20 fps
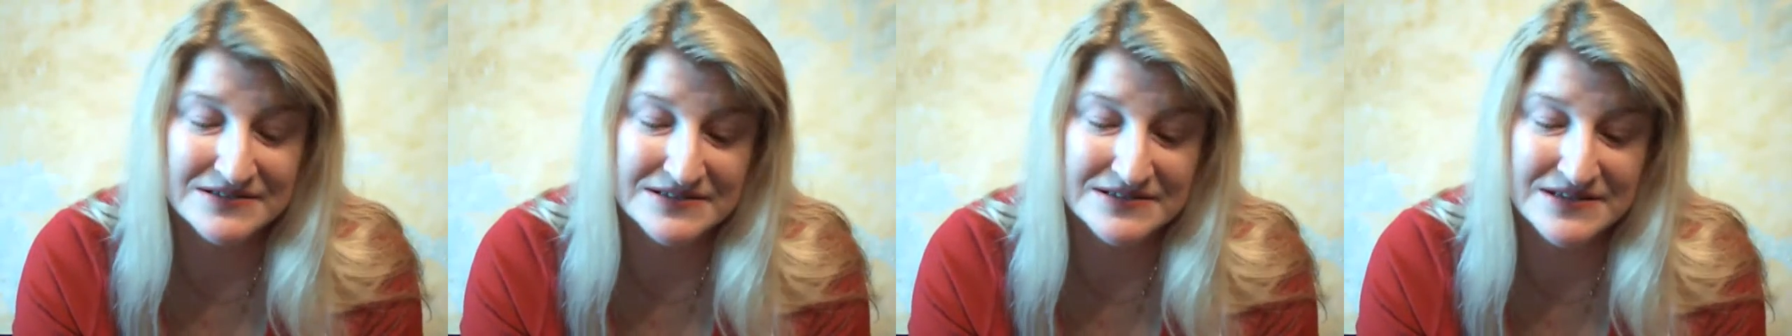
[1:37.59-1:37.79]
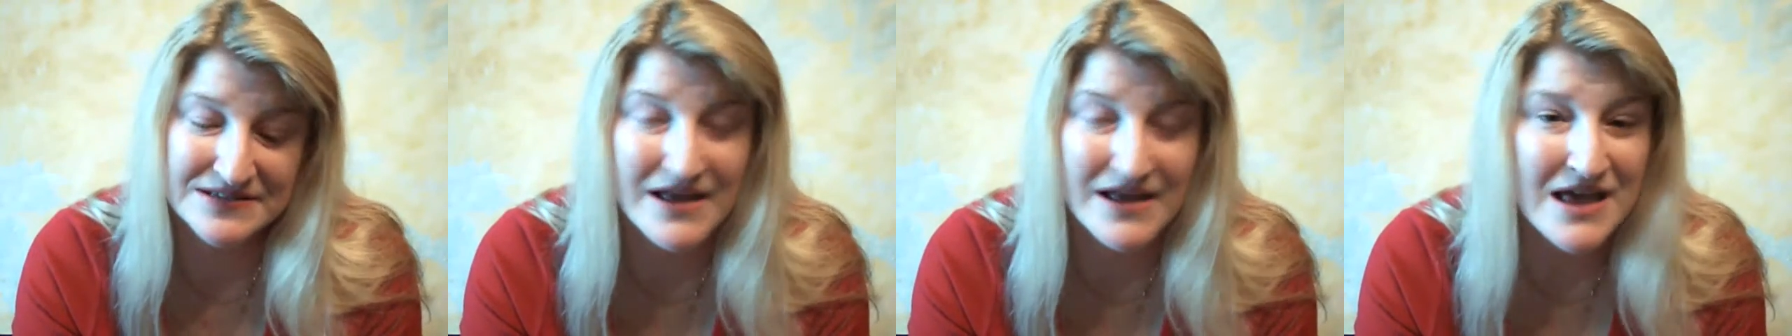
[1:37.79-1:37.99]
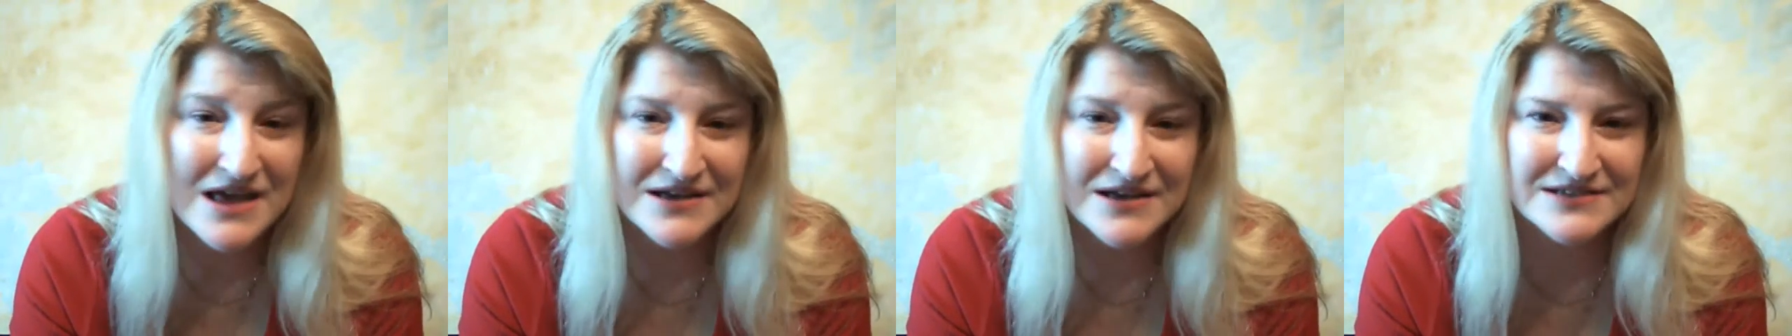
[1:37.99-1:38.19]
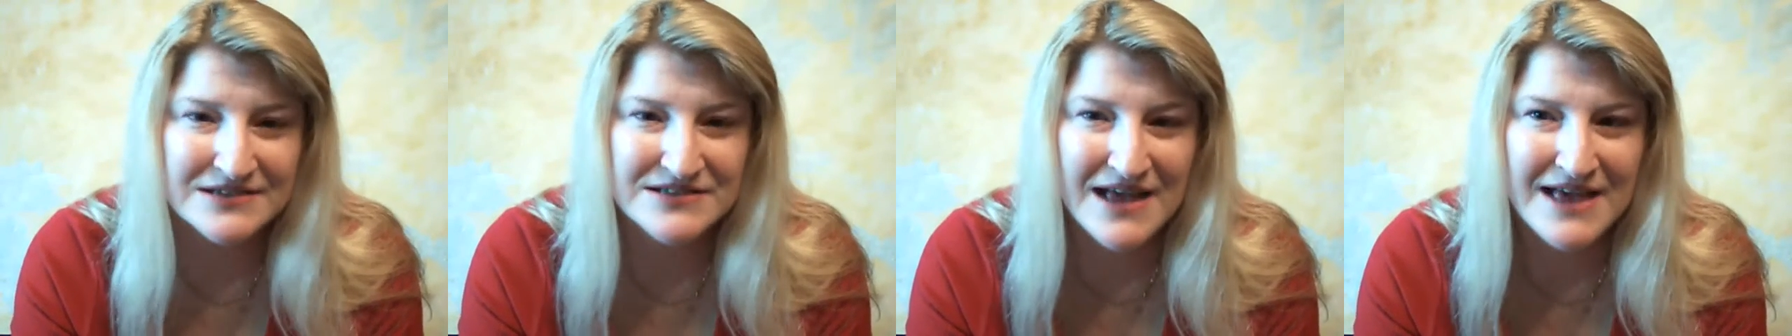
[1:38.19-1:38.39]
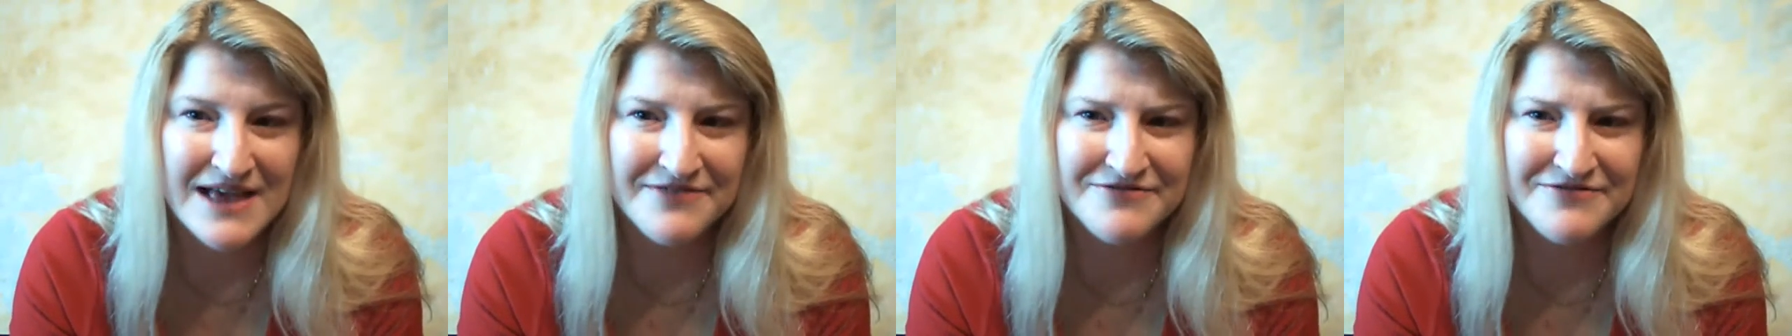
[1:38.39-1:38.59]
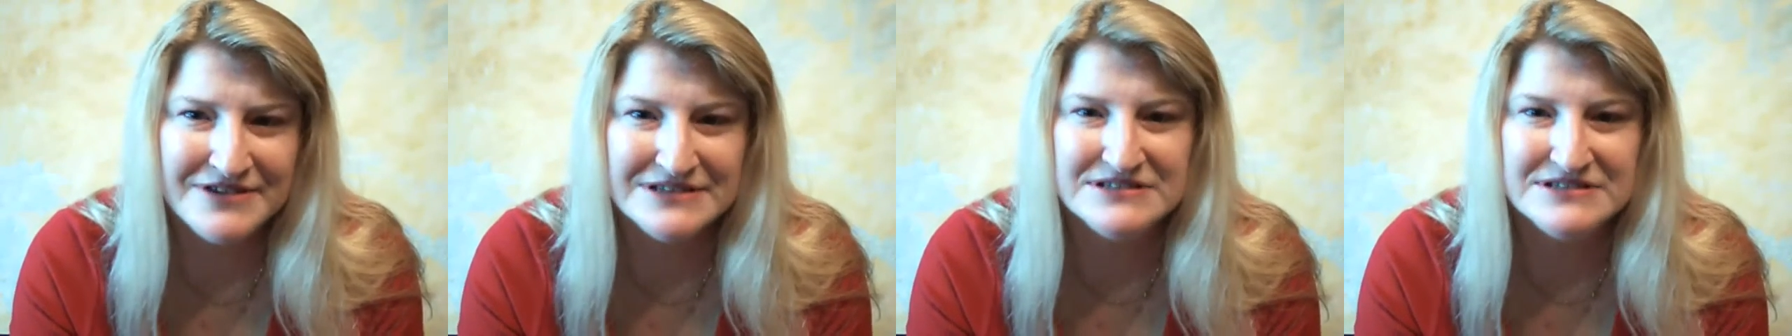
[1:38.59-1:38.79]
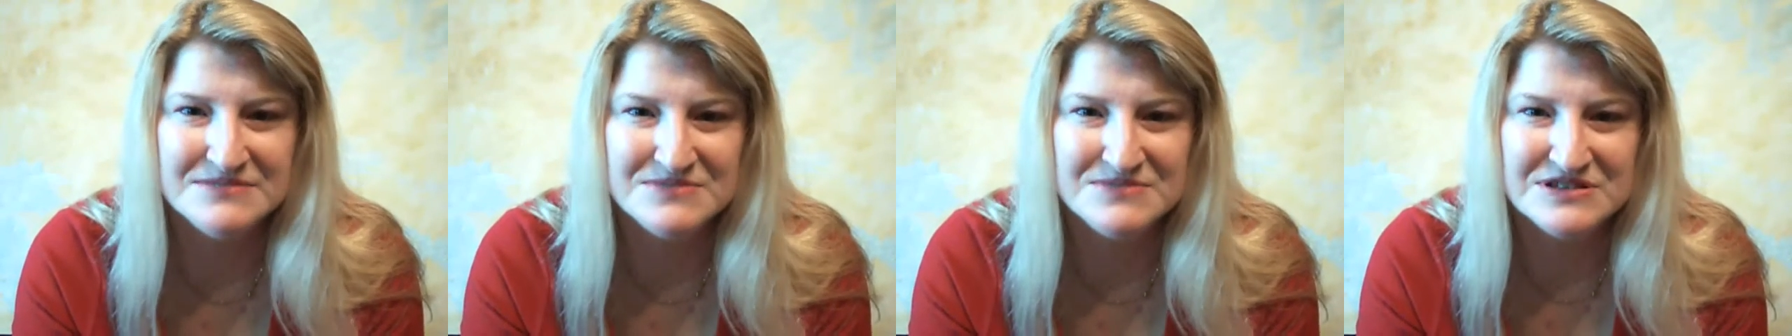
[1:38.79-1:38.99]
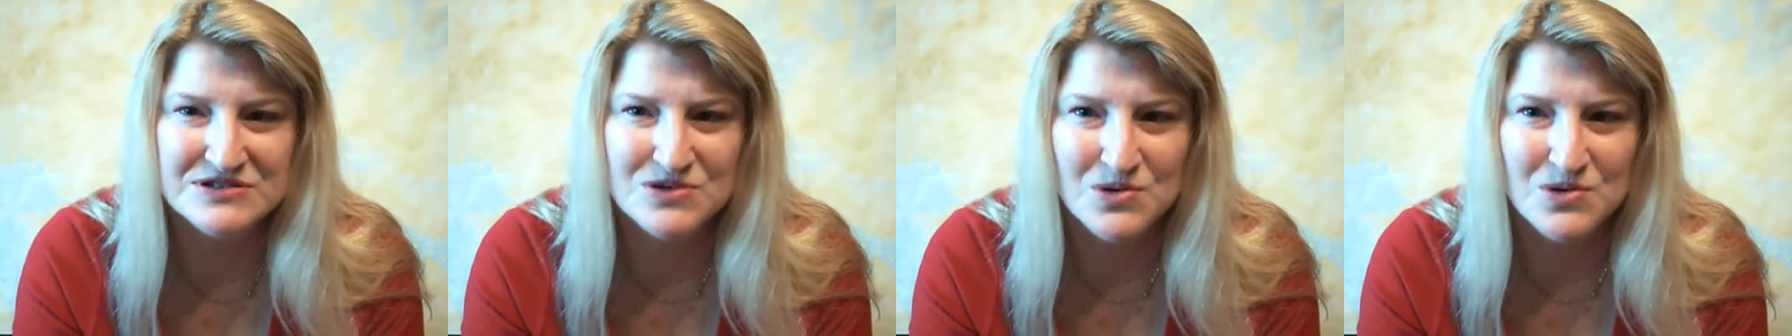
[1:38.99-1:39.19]
So, because I have read
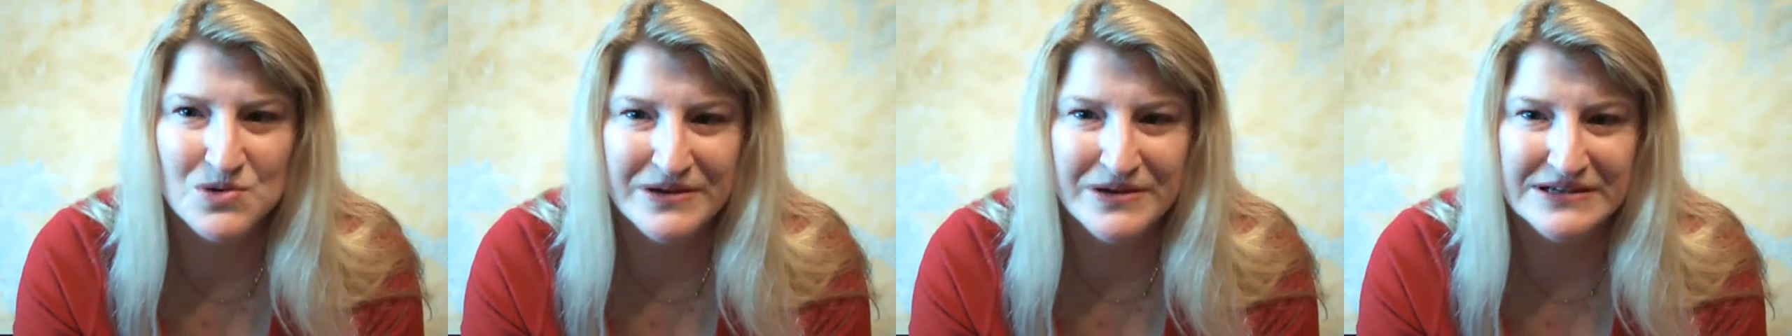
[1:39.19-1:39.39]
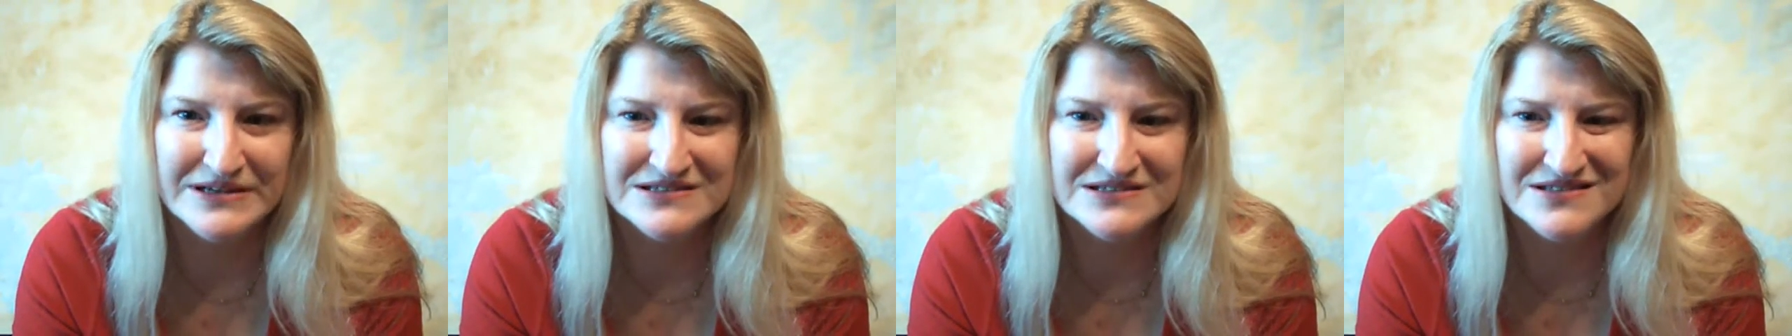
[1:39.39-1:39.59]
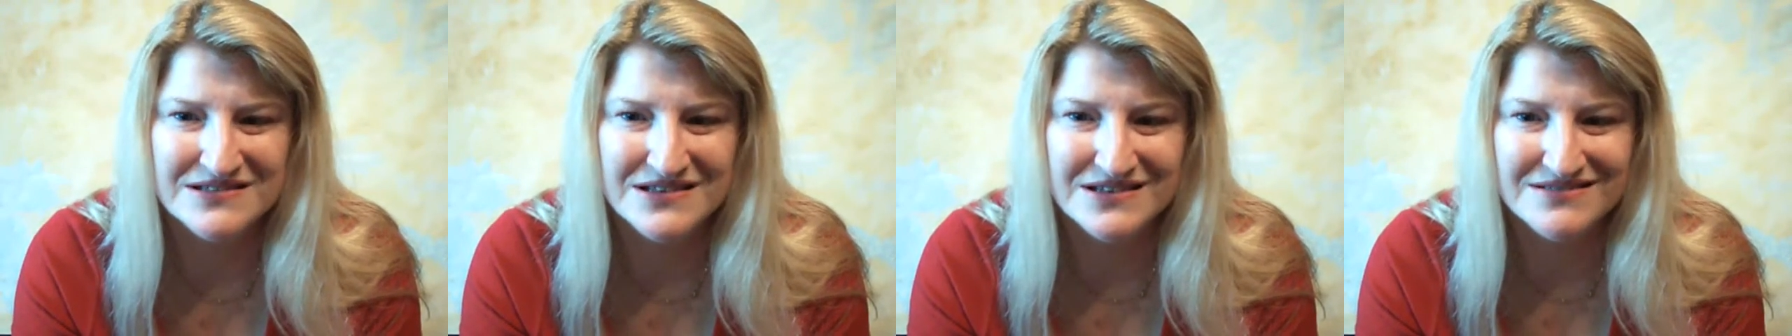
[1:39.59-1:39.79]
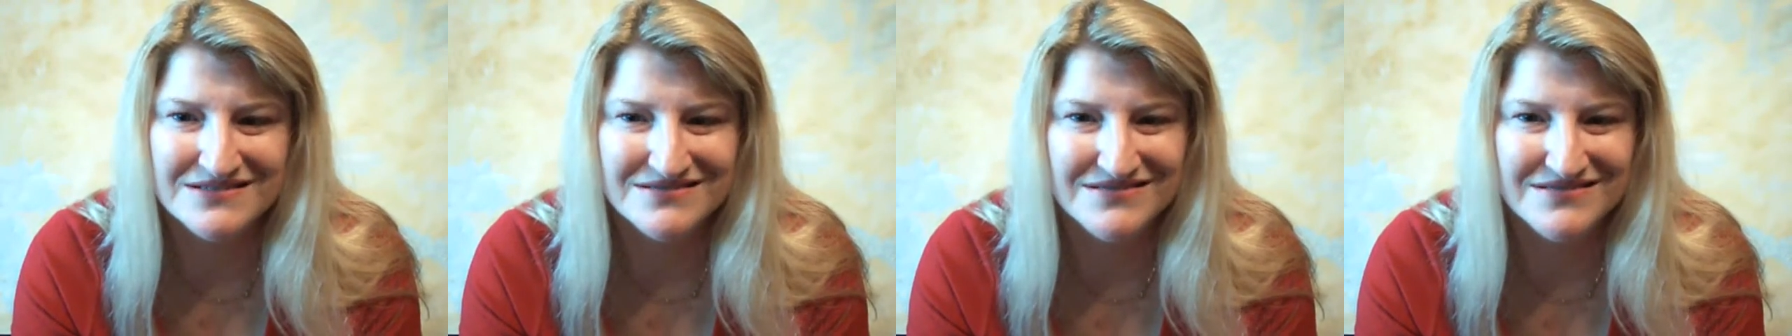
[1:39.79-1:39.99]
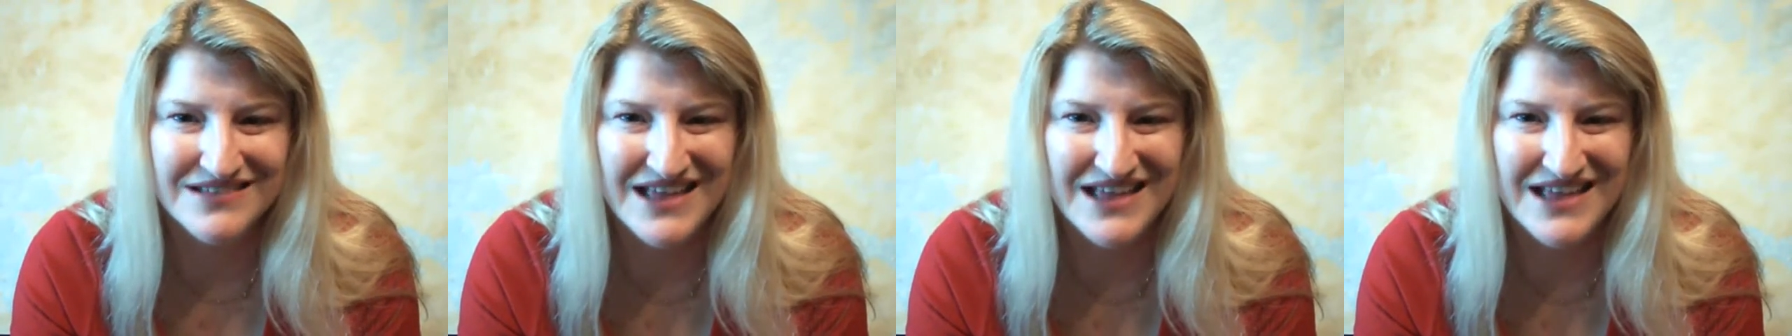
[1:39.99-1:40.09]
some stories that